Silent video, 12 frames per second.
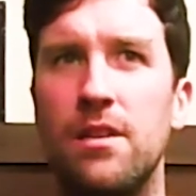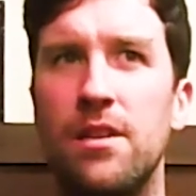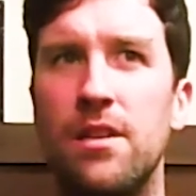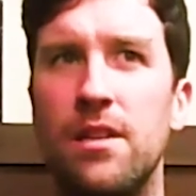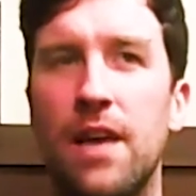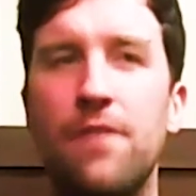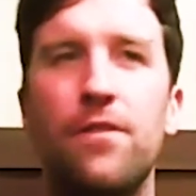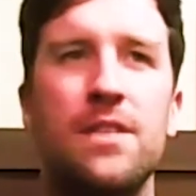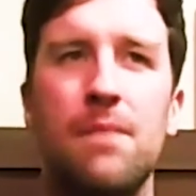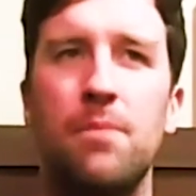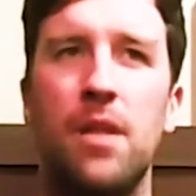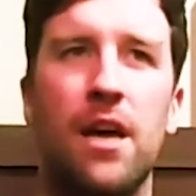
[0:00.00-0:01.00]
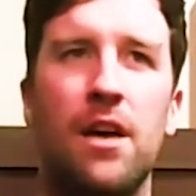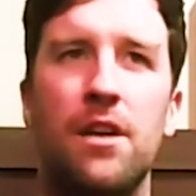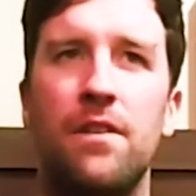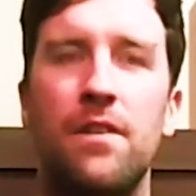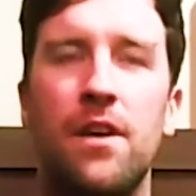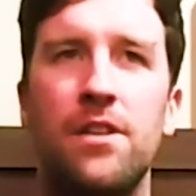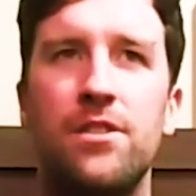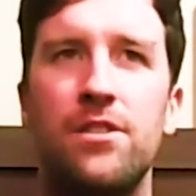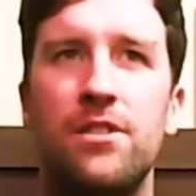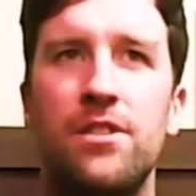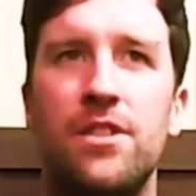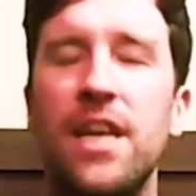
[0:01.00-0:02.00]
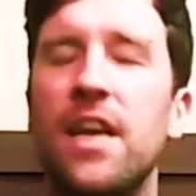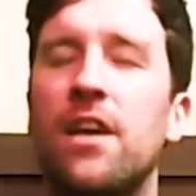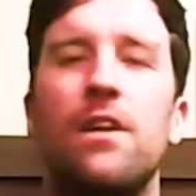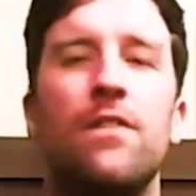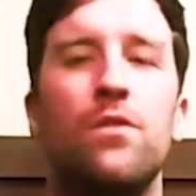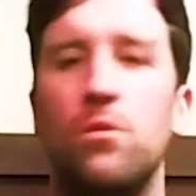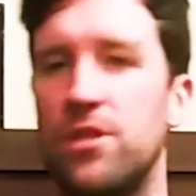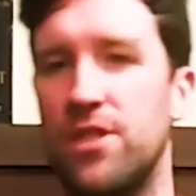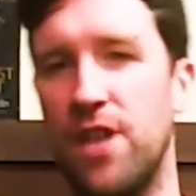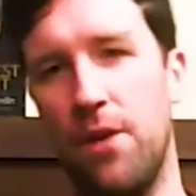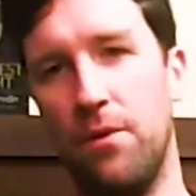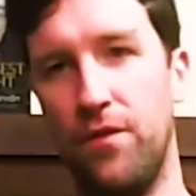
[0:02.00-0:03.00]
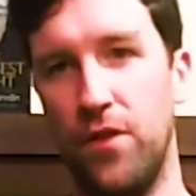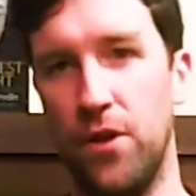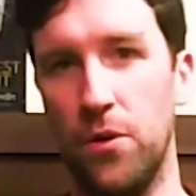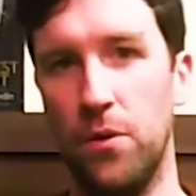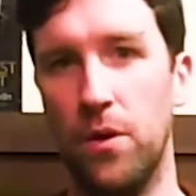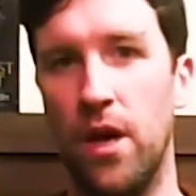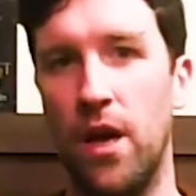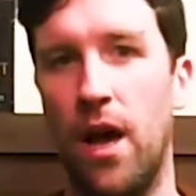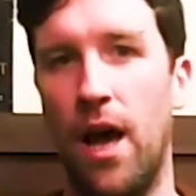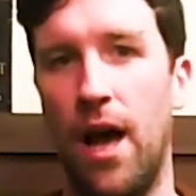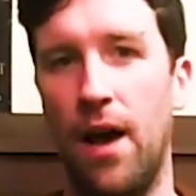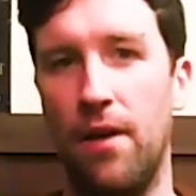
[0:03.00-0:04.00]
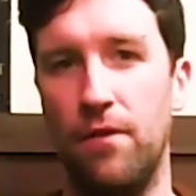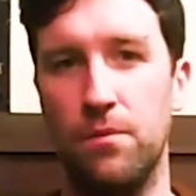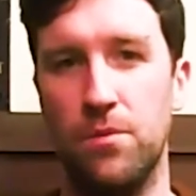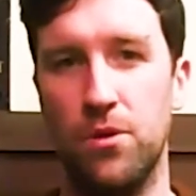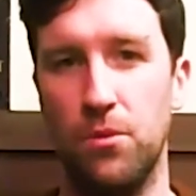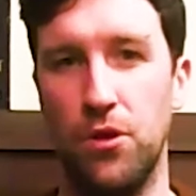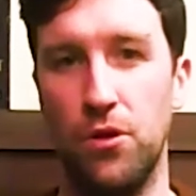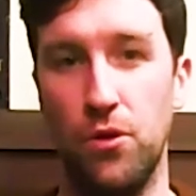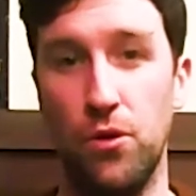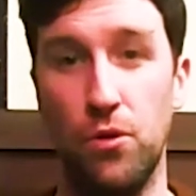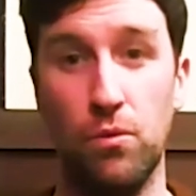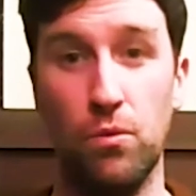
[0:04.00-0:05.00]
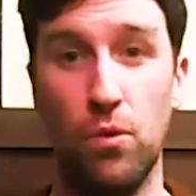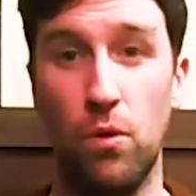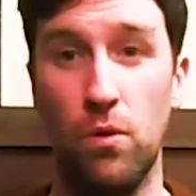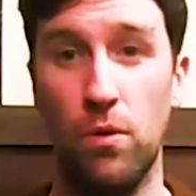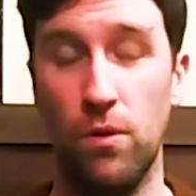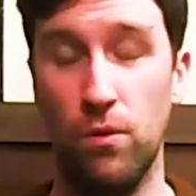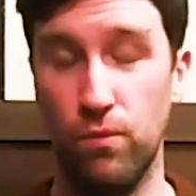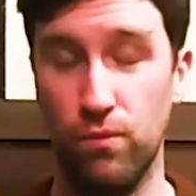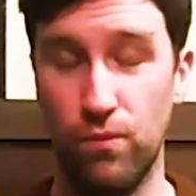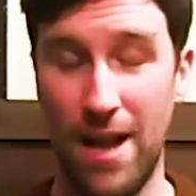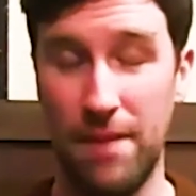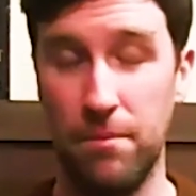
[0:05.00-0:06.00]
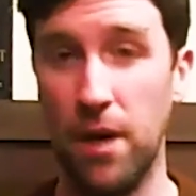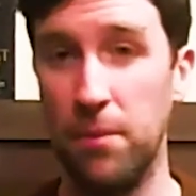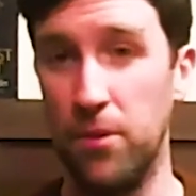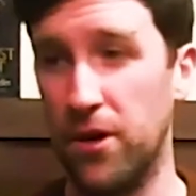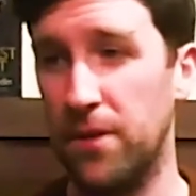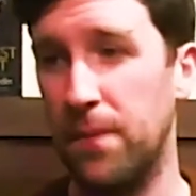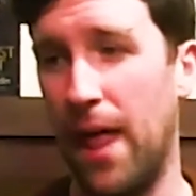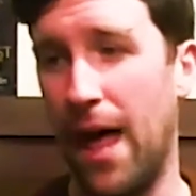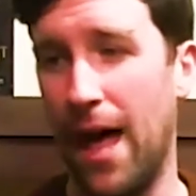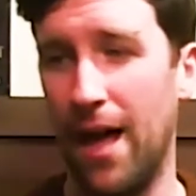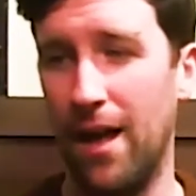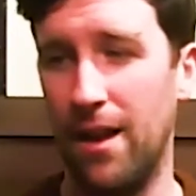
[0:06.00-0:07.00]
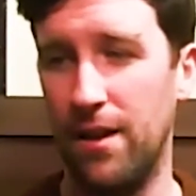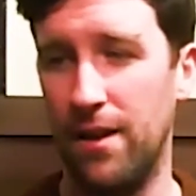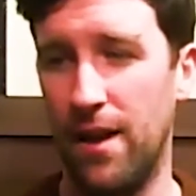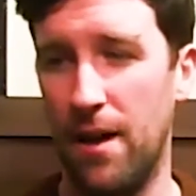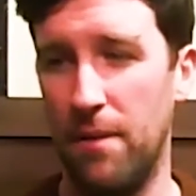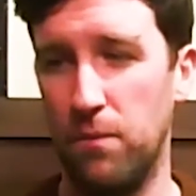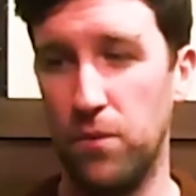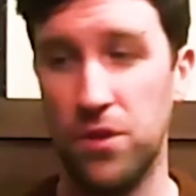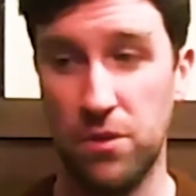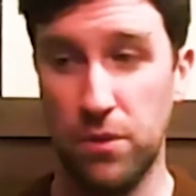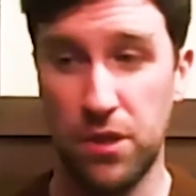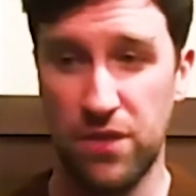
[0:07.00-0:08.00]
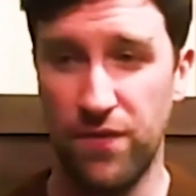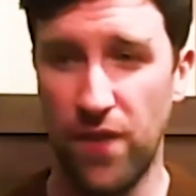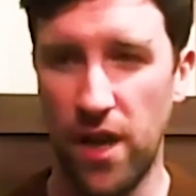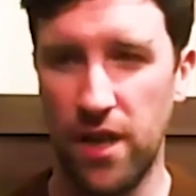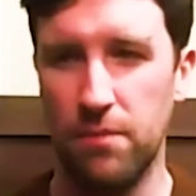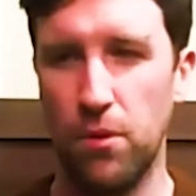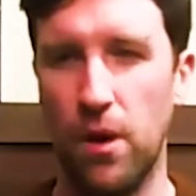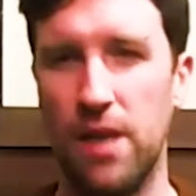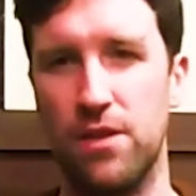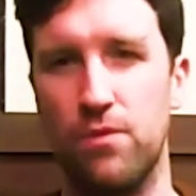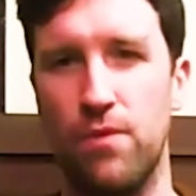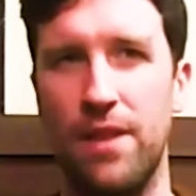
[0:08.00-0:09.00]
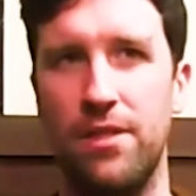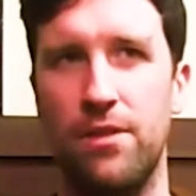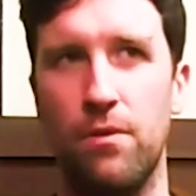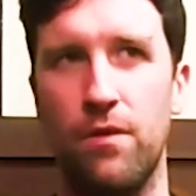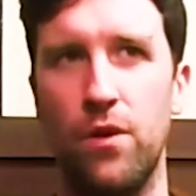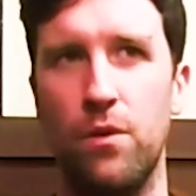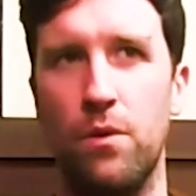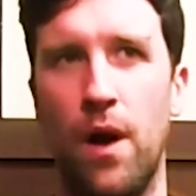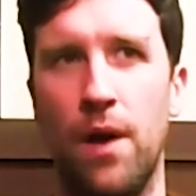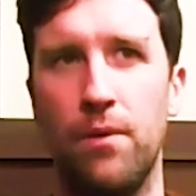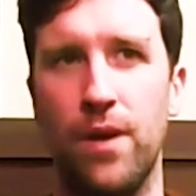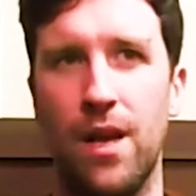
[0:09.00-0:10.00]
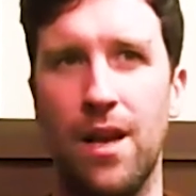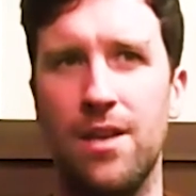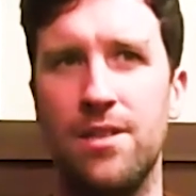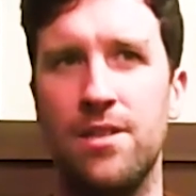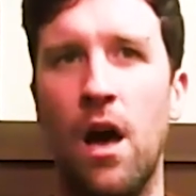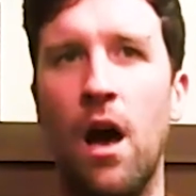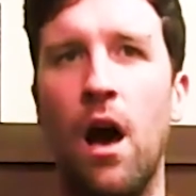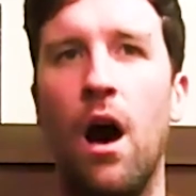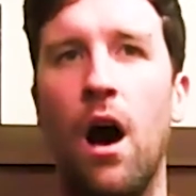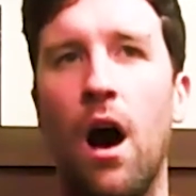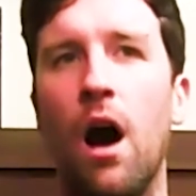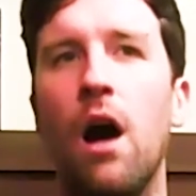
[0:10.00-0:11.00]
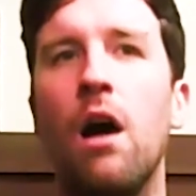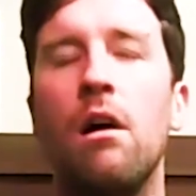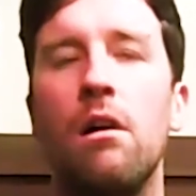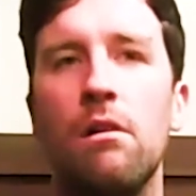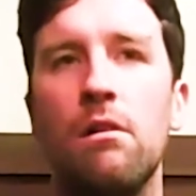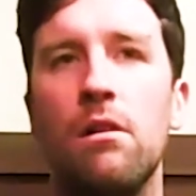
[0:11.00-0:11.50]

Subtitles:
Like, for example, I got a stinker of a one-star review from someone who read my book, and which is fine. But as I read the review, I realized, oh,